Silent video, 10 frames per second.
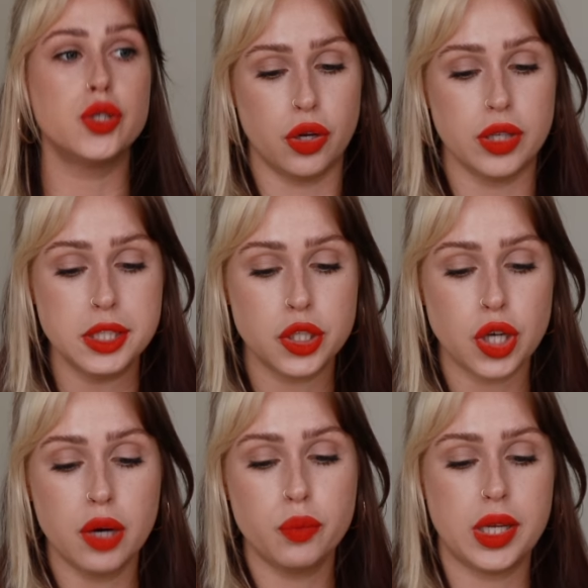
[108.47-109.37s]
So let's
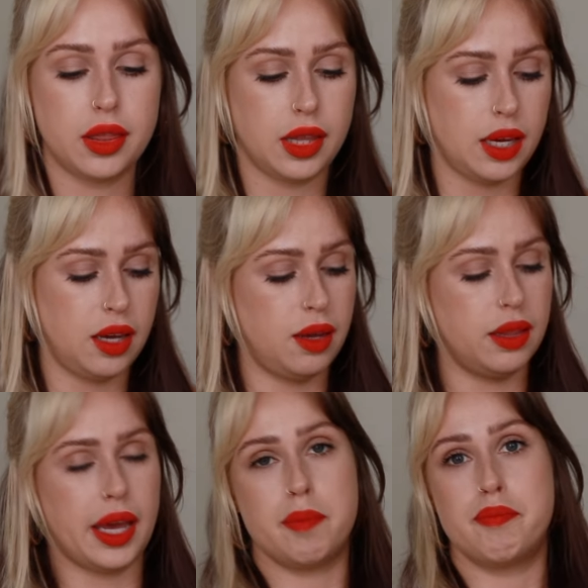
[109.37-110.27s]
start with the
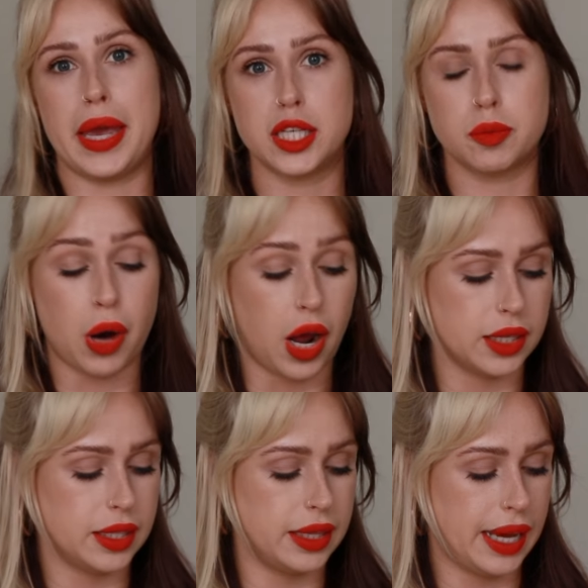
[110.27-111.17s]
like base
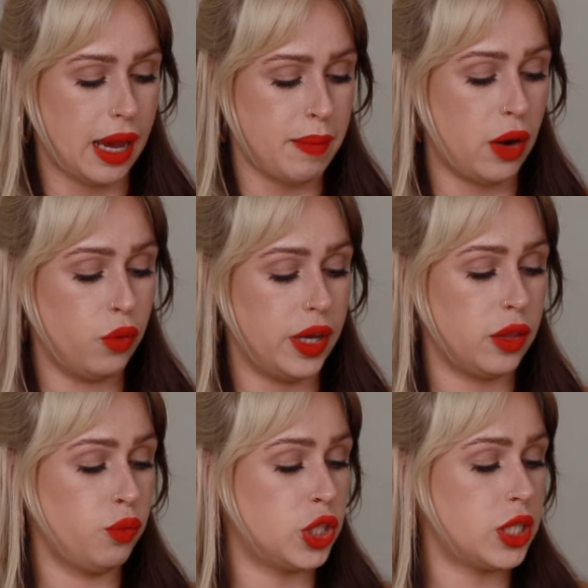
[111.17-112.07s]
product that they came out
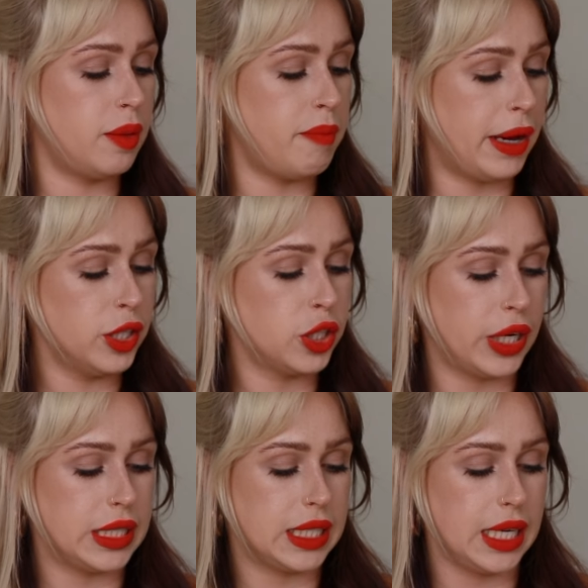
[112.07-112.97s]
with, which is the Merit
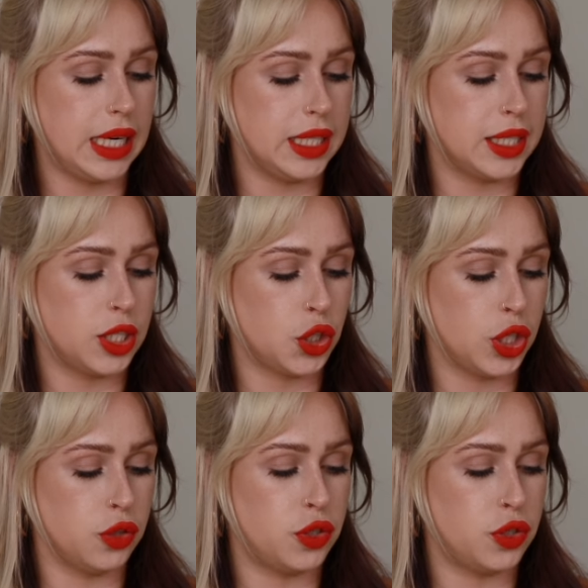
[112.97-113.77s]
Great Skin Instant Glow